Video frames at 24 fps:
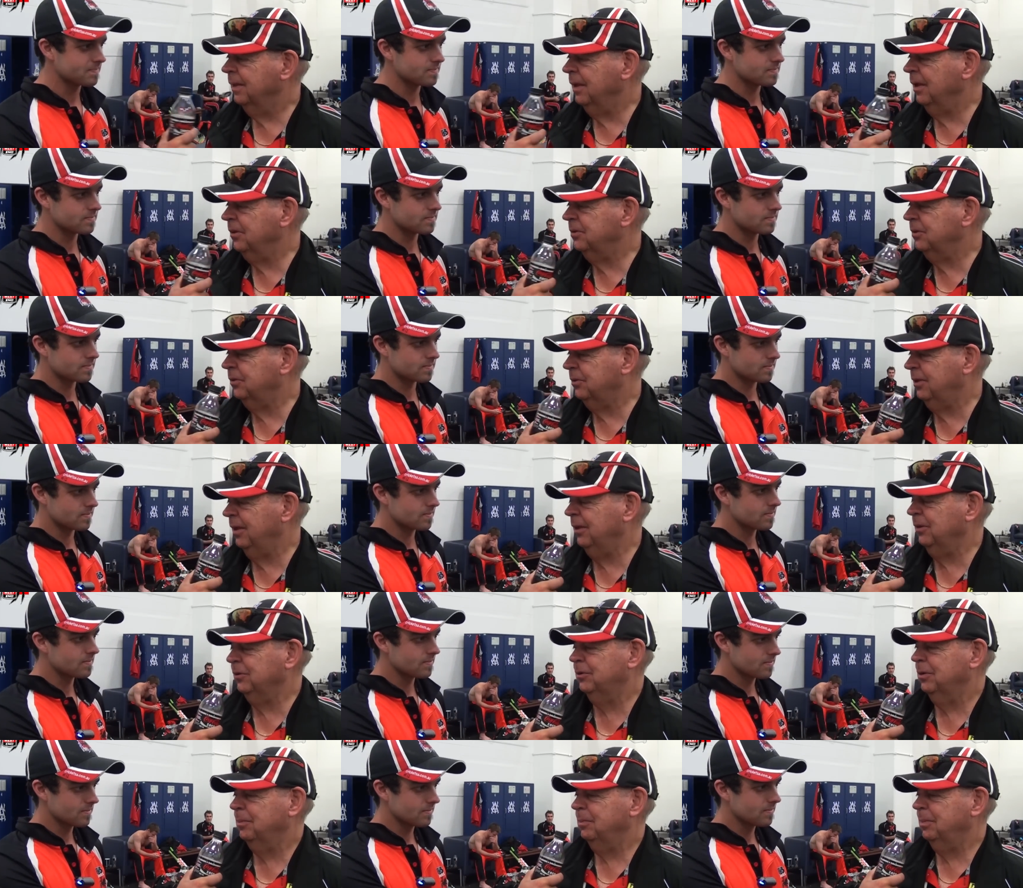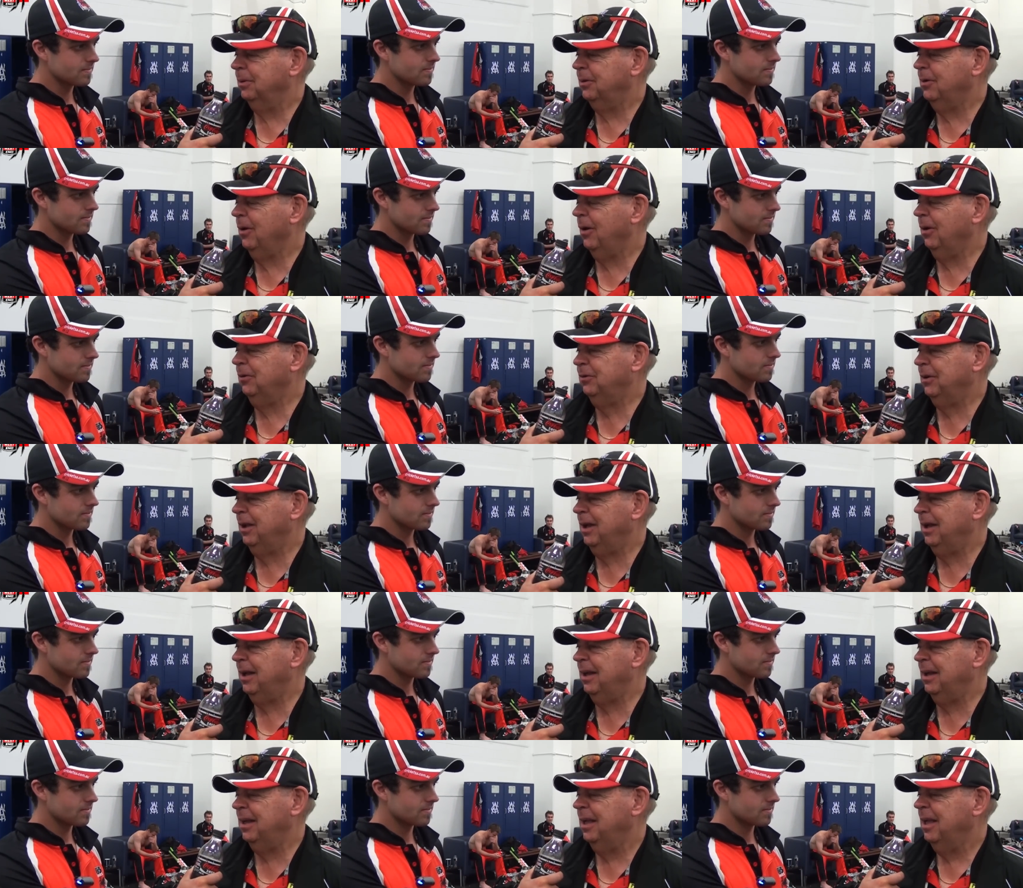Speaker 1: Yes, it is, because
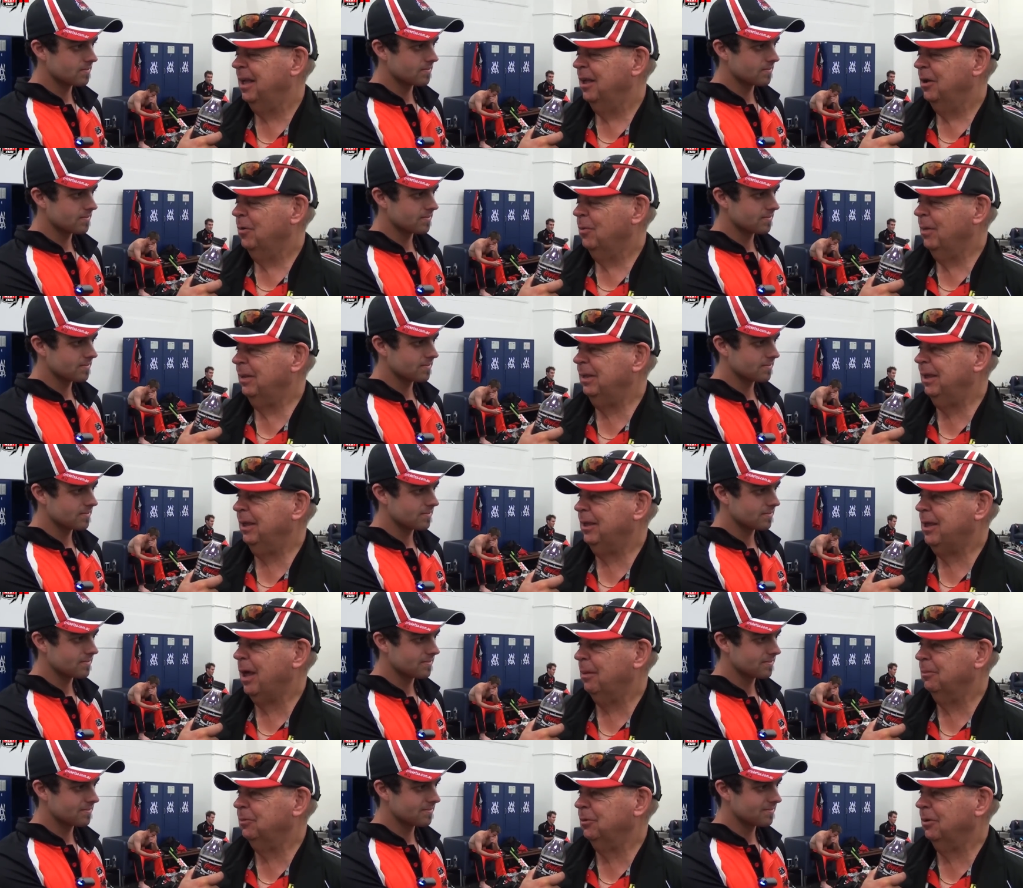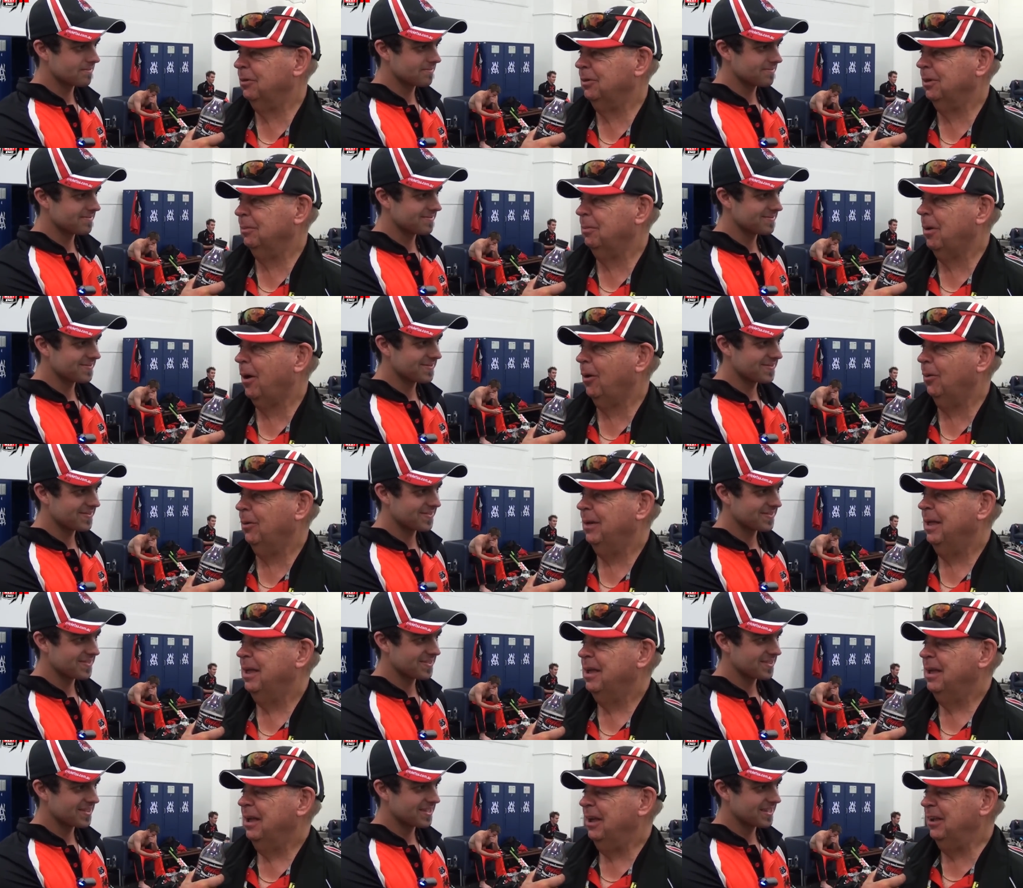uh, when he comes on the
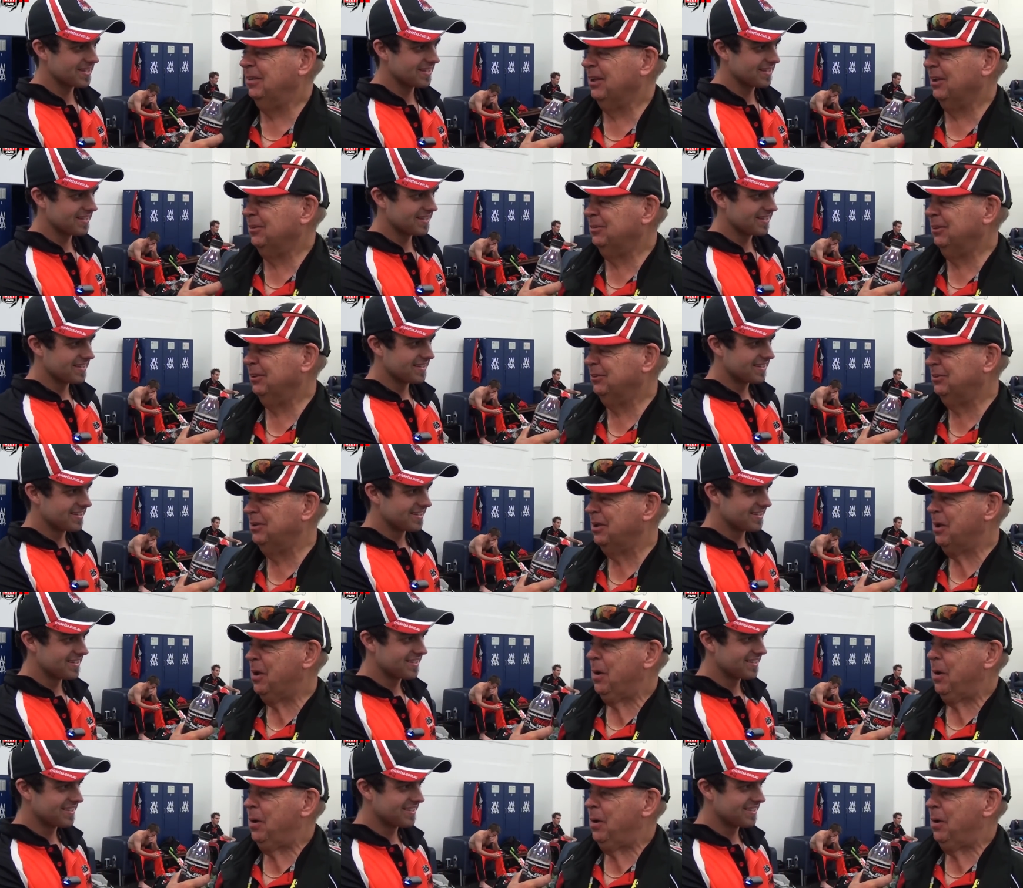ball, he does this